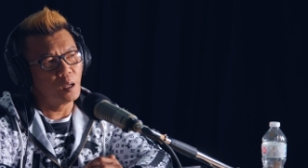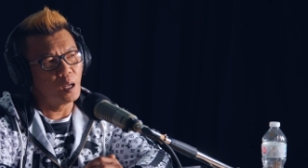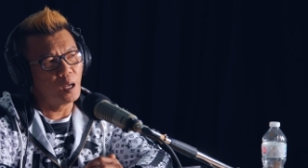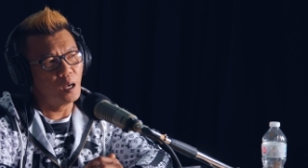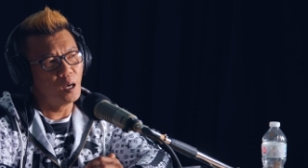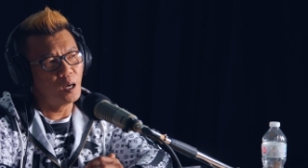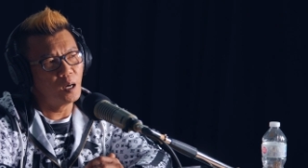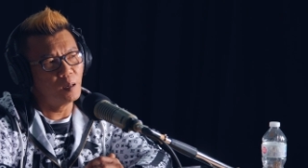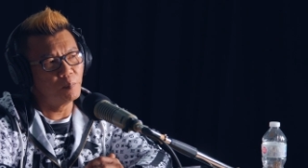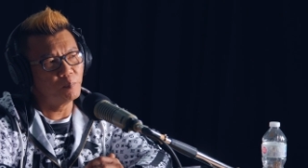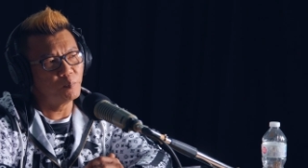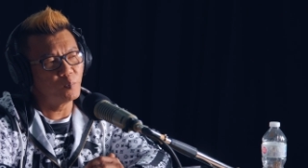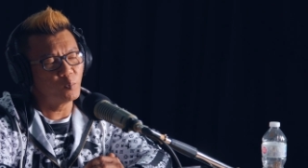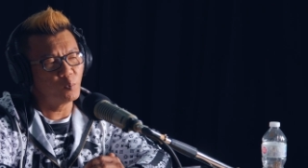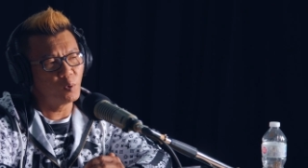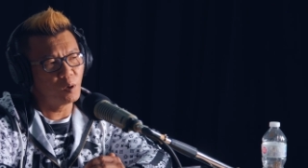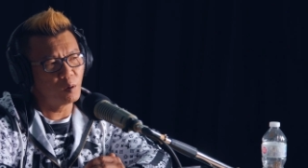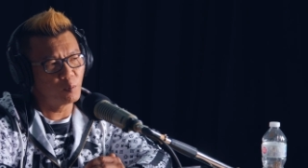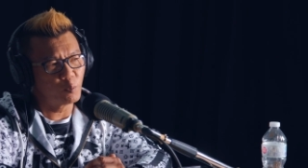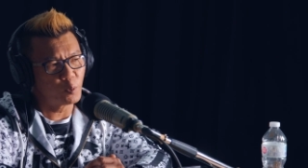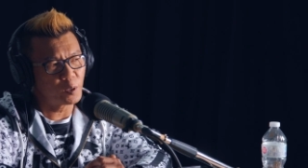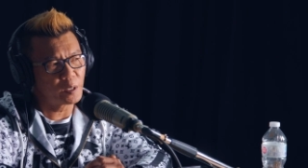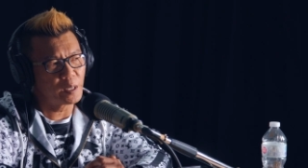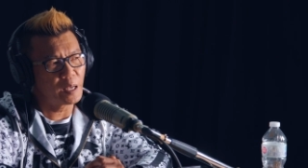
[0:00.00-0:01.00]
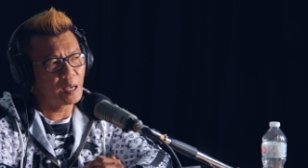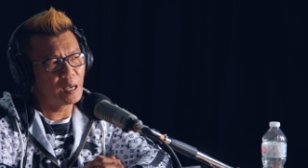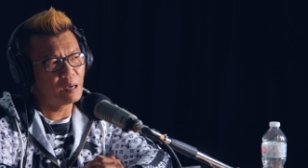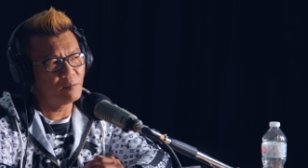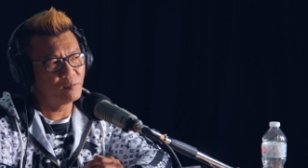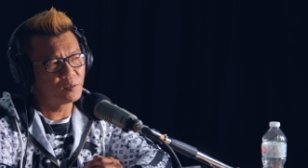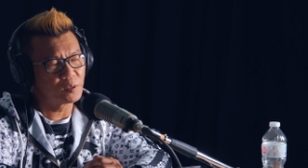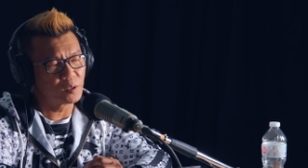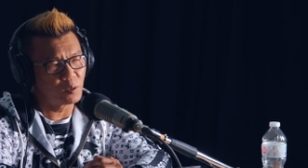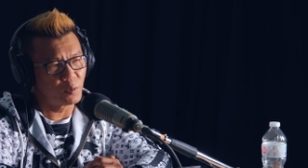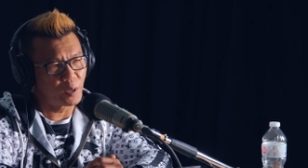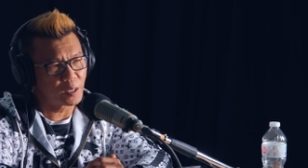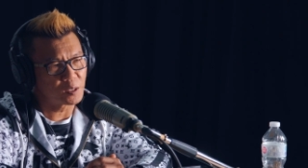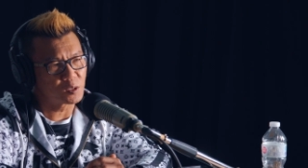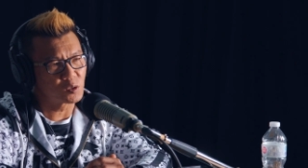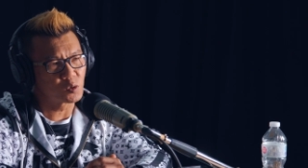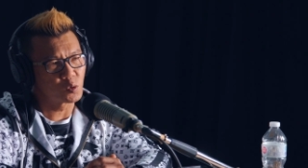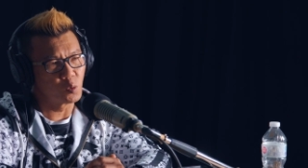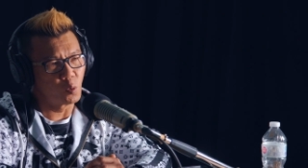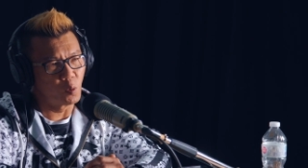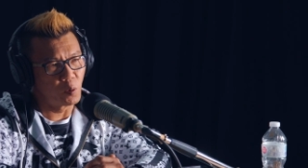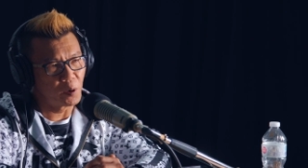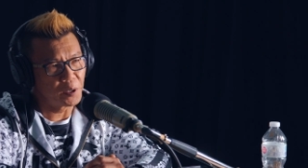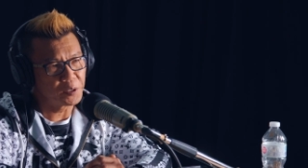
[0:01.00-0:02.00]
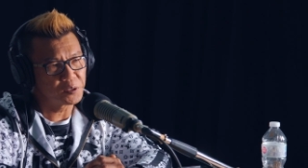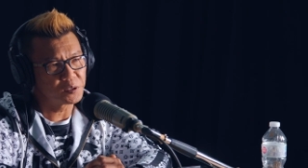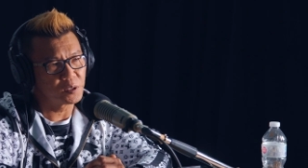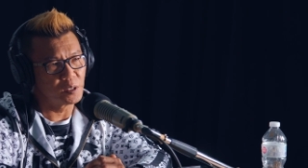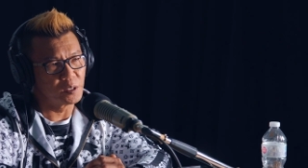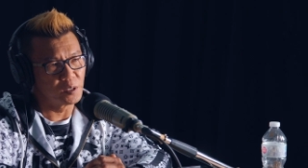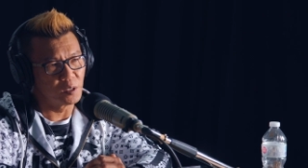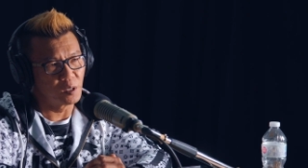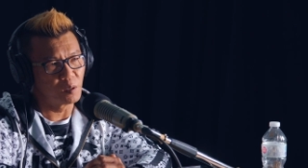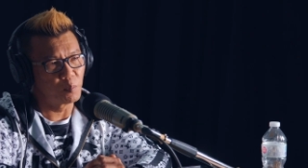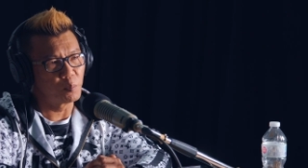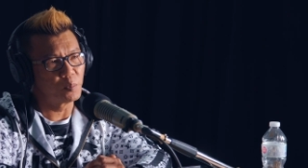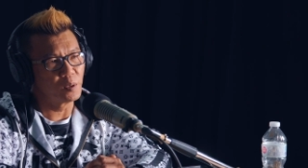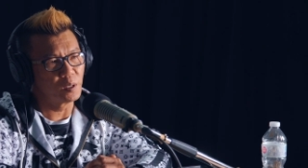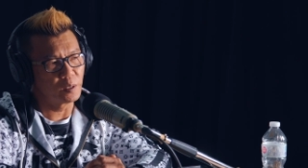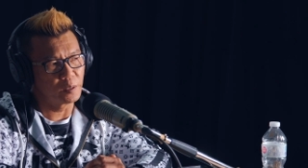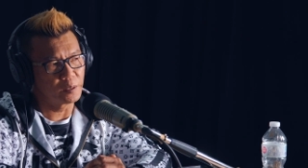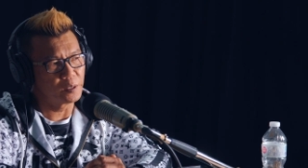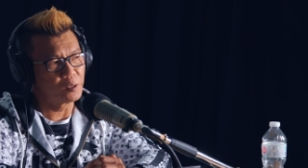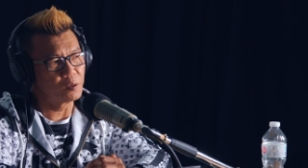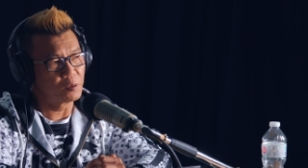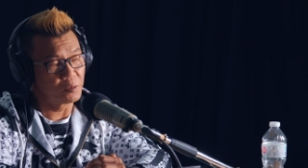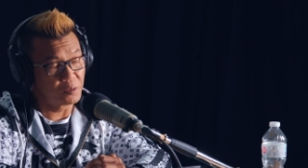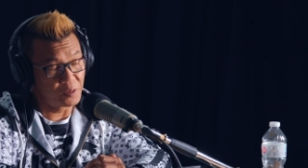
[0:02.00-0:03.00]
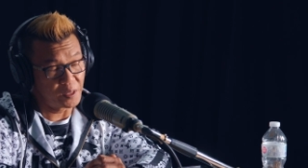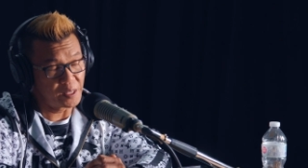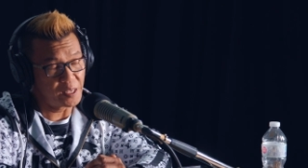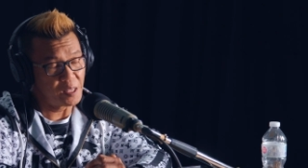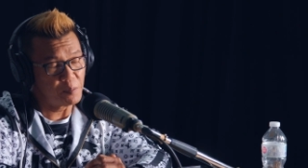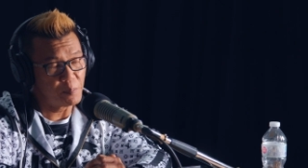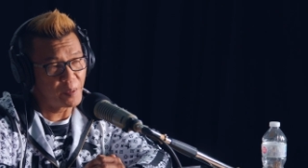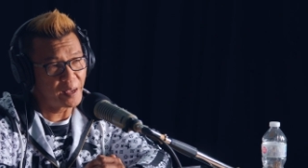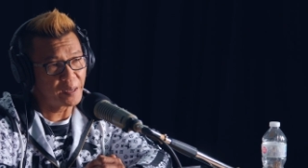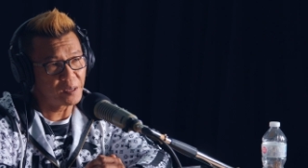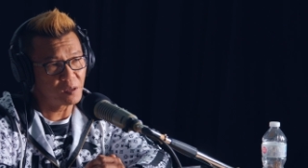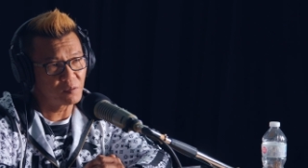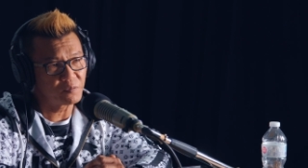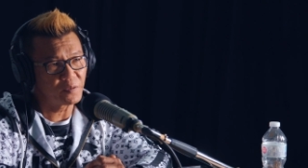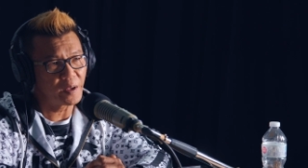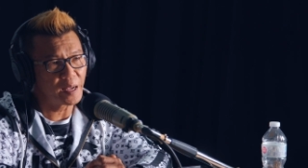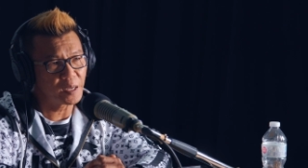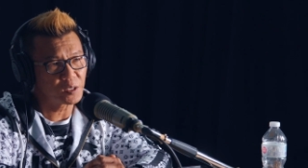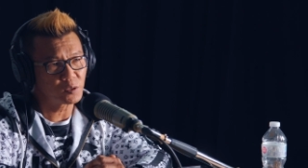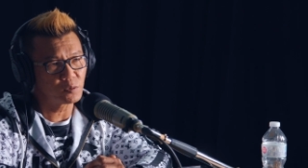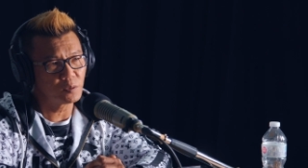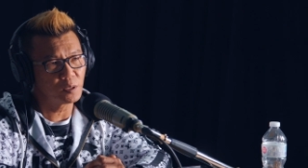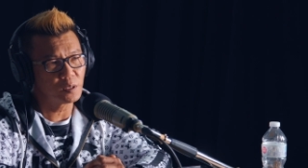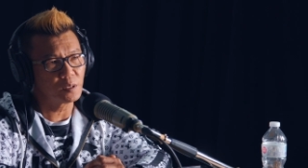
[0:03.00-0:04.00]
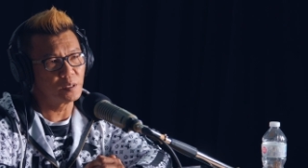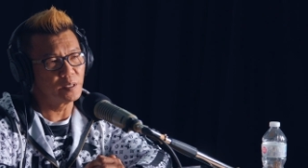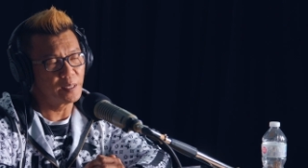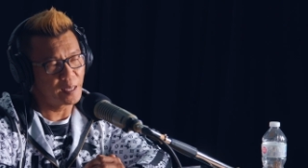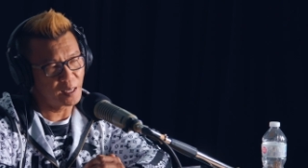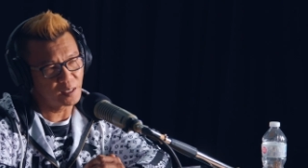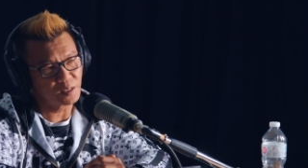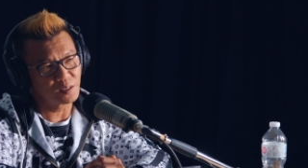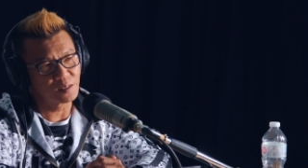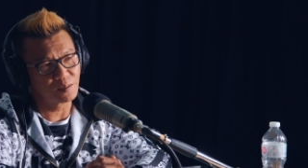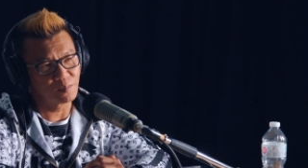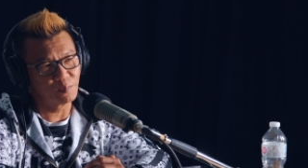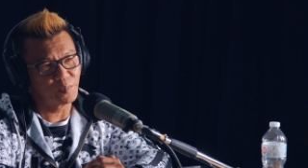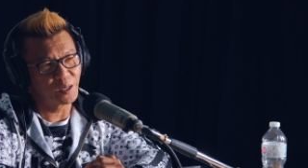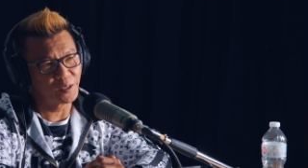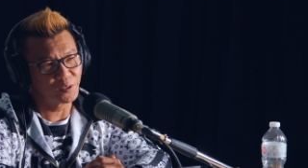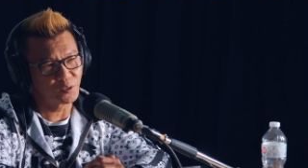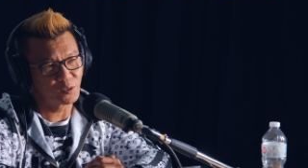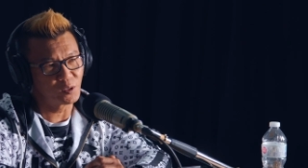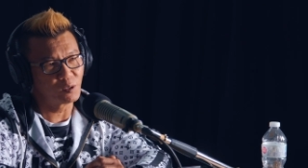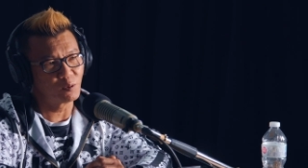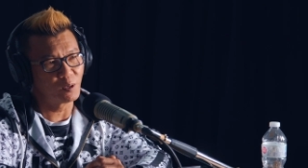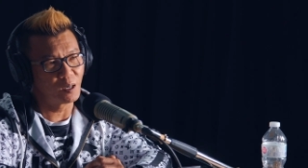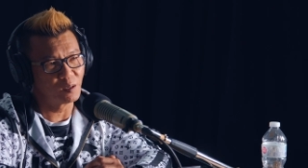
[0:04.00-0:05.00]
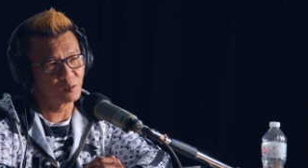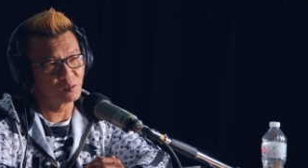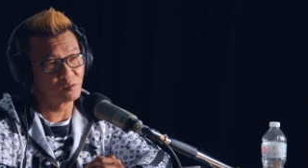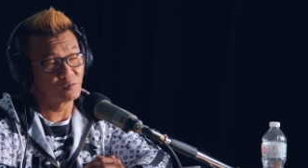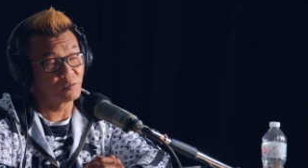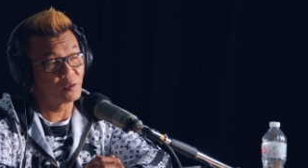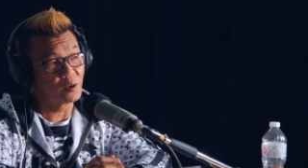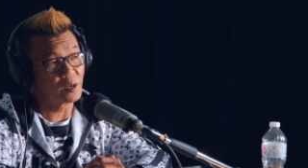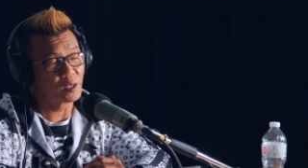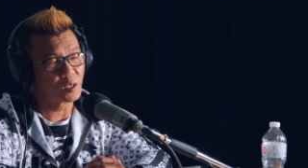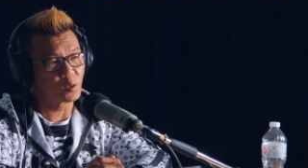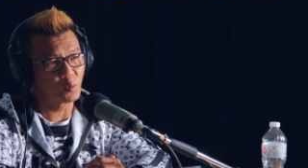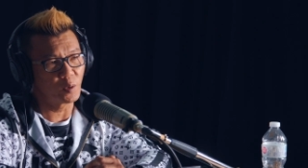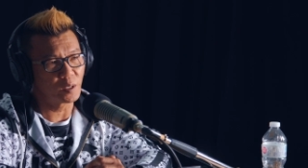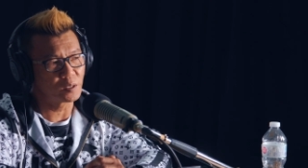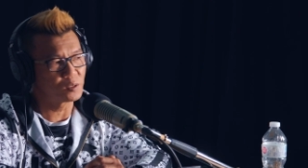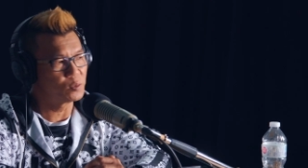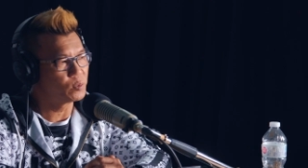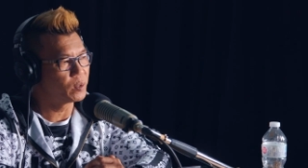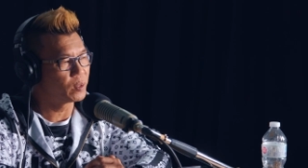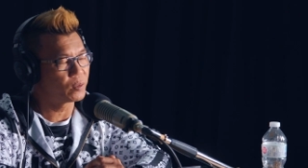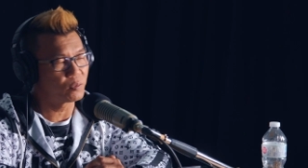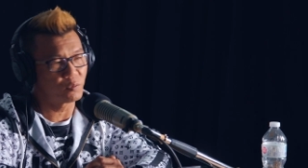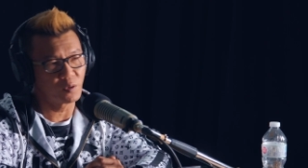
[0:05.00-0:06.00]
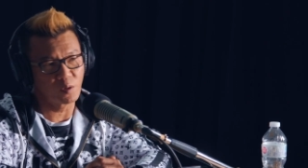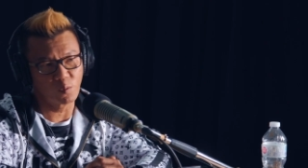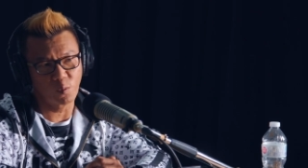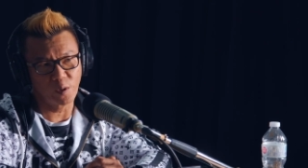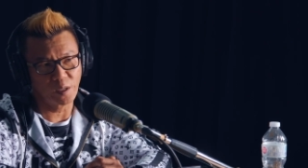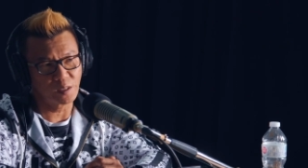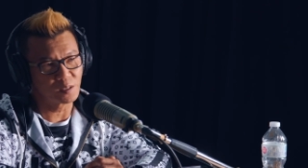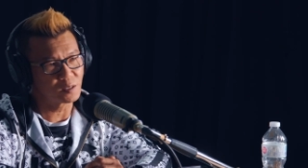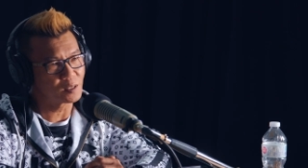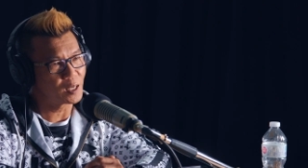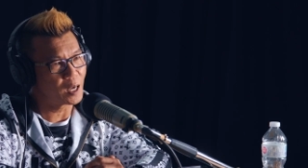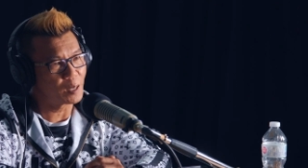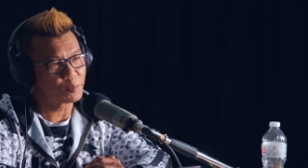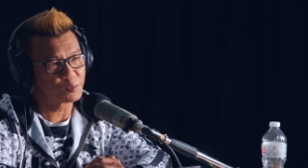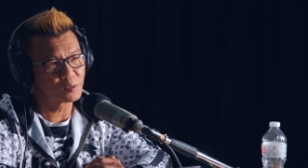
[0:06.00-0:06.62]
Well, when you have a direct source and you're the manufacturing, yes, my turnaround is very quick, 2 to 3 weeks time.